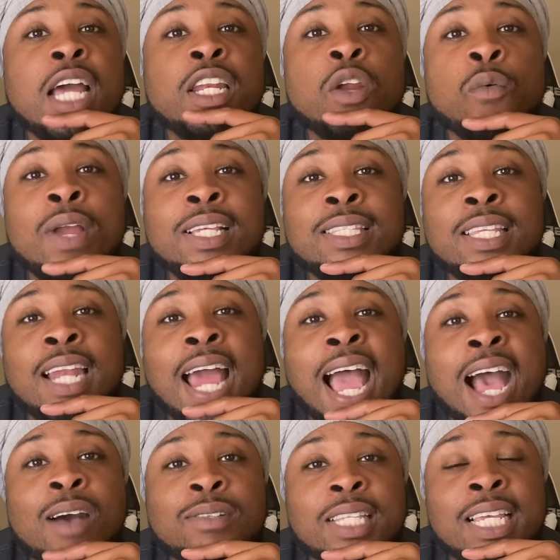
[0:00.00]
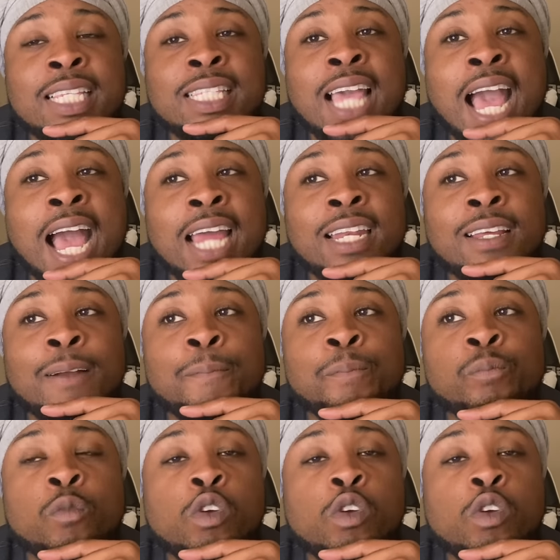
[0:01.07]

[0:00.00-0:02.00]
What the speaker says: the rest of the house is kind of